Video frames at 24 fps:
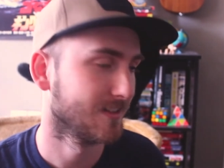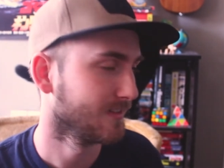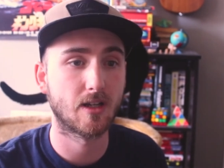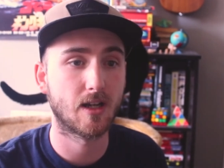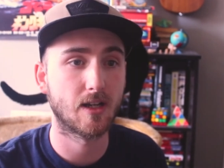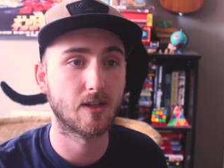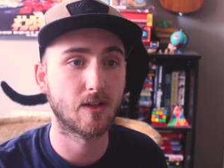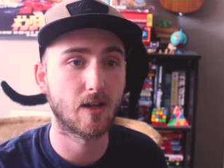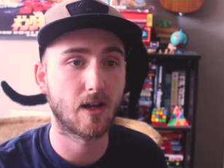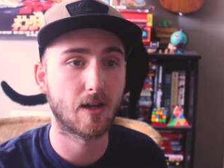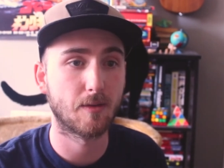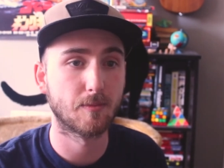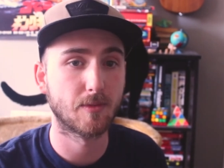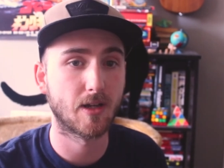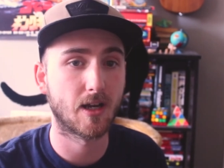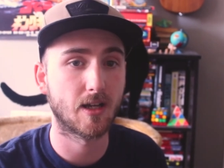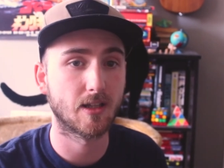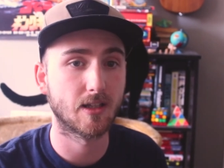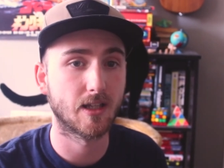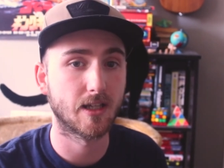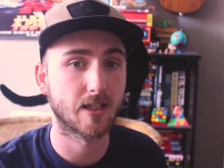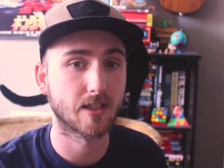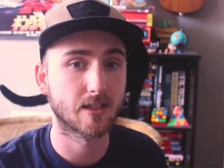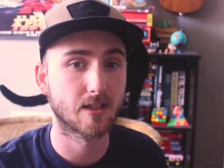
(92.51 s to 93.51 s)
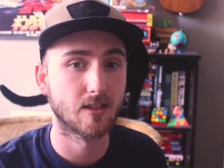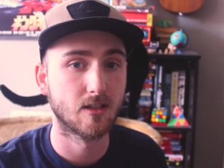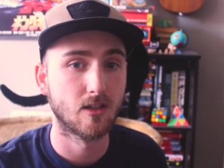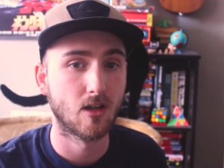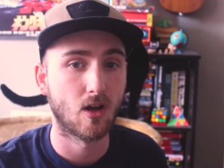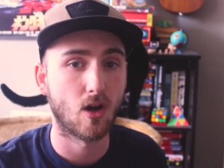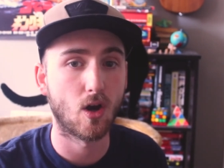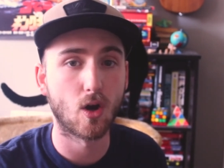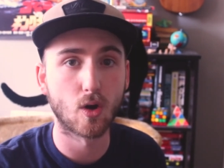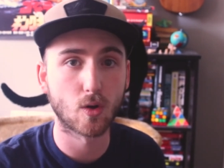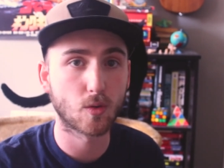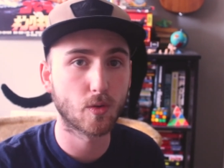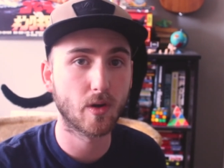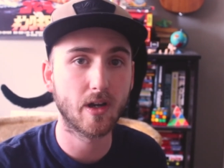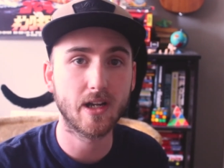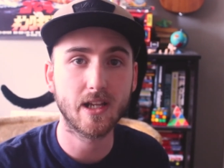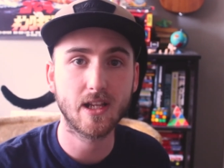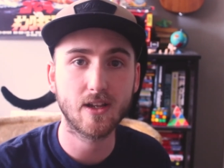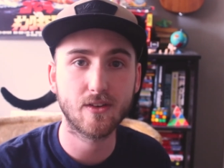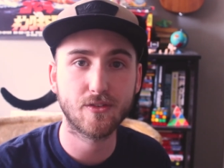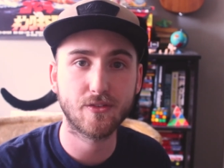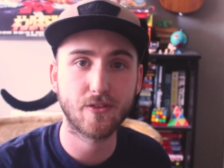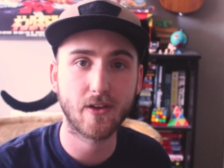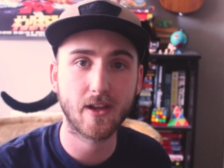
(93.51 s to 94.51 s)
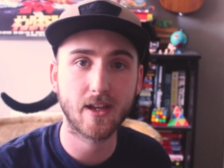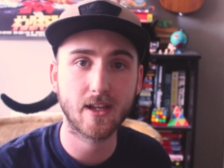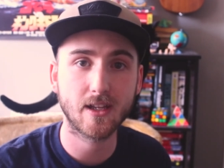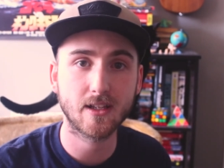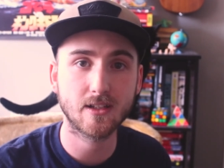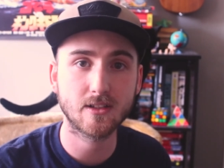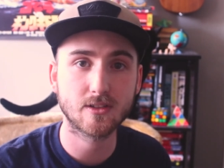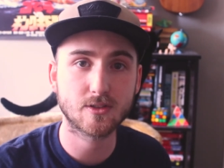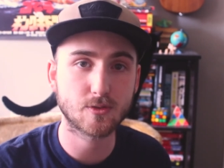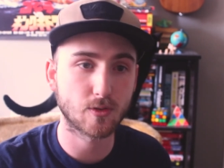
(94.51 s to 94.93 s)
I'm not like already a fan,